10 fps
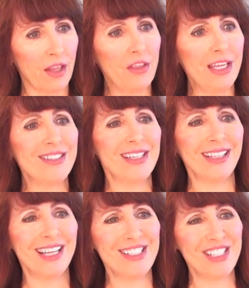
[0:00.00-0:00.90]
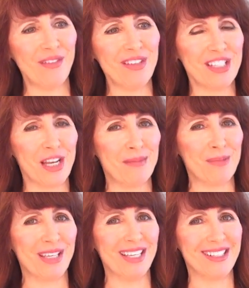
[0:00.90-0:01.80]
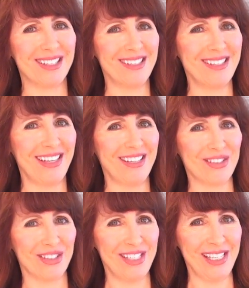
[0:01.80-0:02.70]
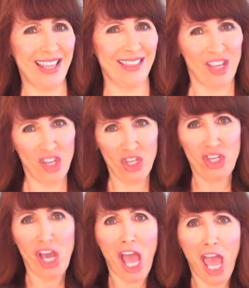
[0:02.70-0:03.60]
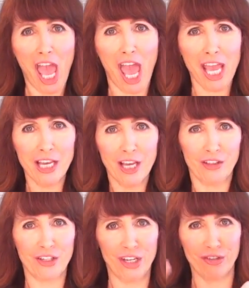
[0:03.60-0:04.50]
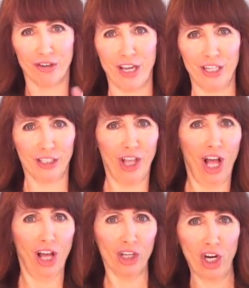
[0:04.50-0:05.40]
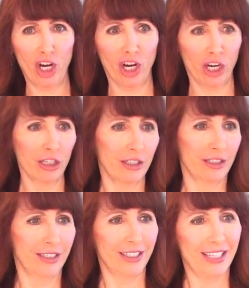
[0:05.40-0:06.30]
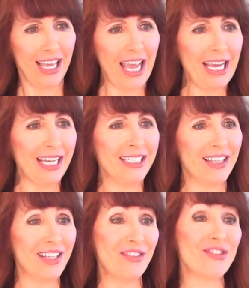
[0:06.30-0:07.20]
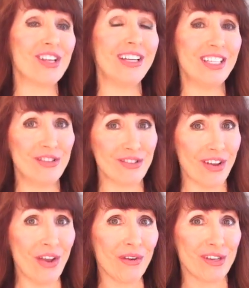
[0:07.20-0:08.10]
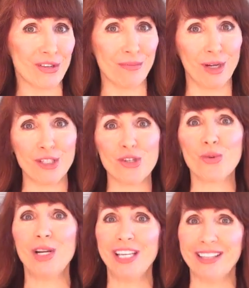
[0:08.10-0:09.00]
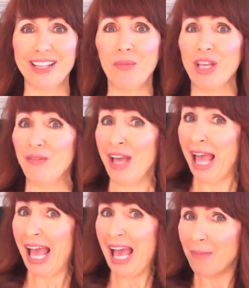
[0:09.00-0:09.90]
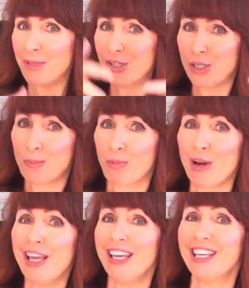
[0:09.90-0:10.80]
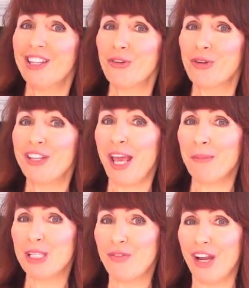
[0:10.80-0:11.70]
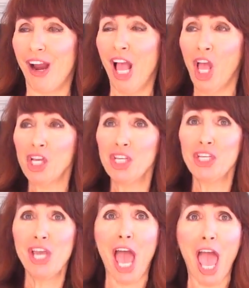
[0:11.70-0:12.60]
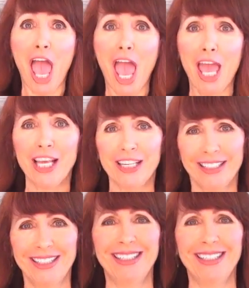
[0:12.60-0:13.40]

Then daylight savings times begins in the States on the 10th. Yay! The days are getting longer. And then the sun enters Aries on March 20th, and we have happy spring in the northern hemisphere. Yay!